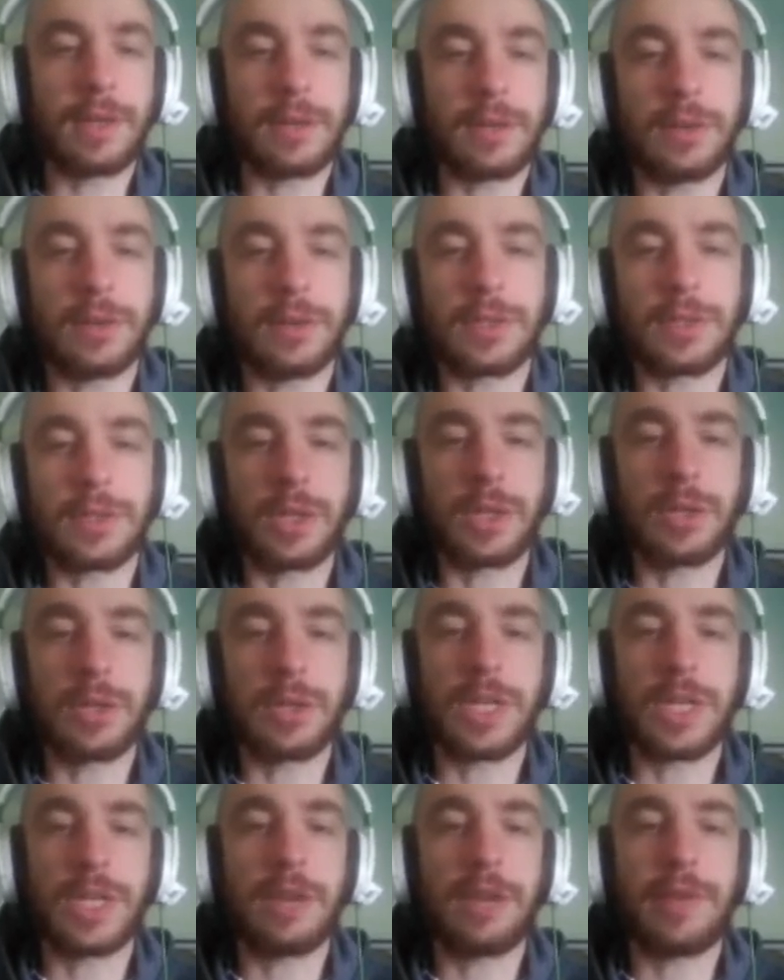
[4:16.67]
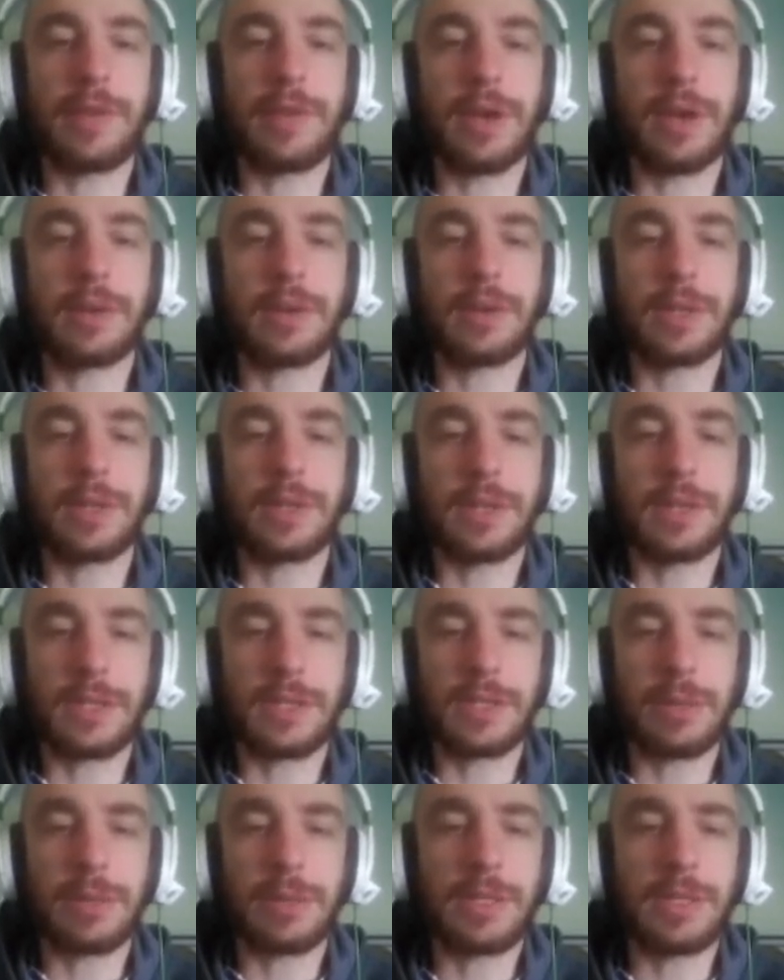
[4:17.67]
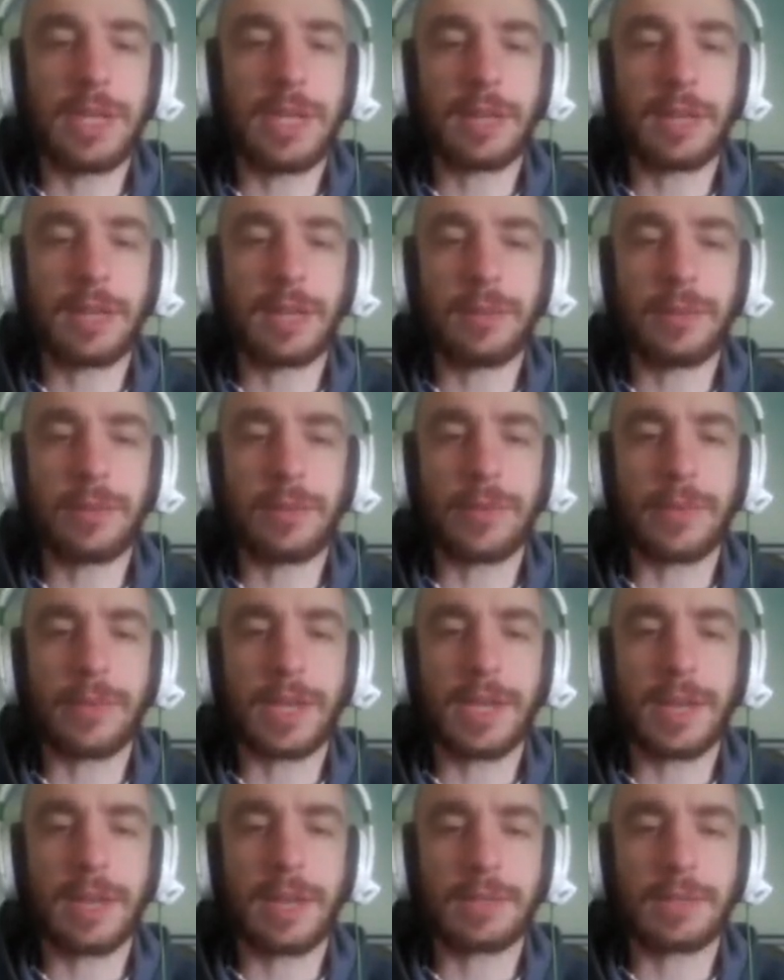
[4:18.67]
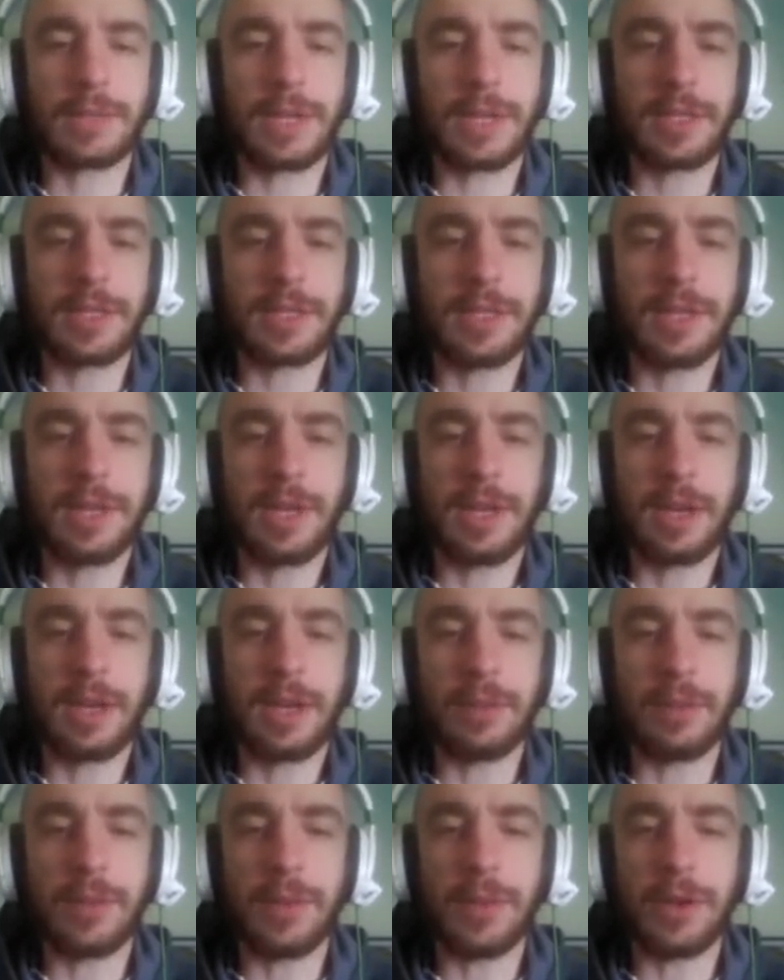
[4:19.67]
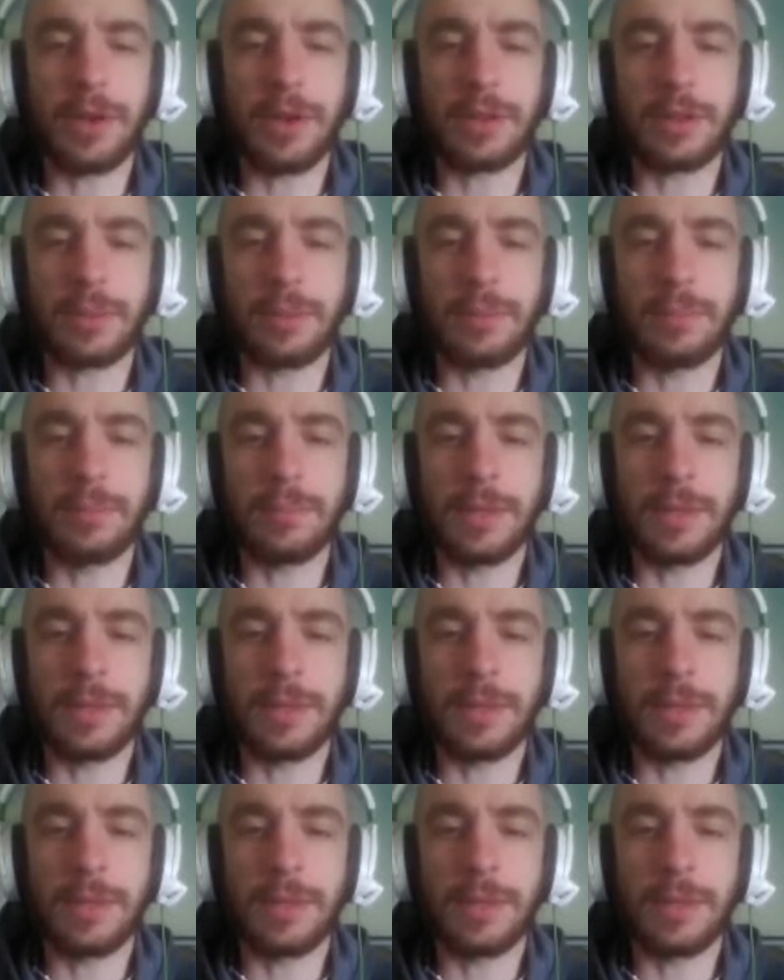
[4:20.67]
Those girls I had found. Someone had taken them from their campsite and had murdered them.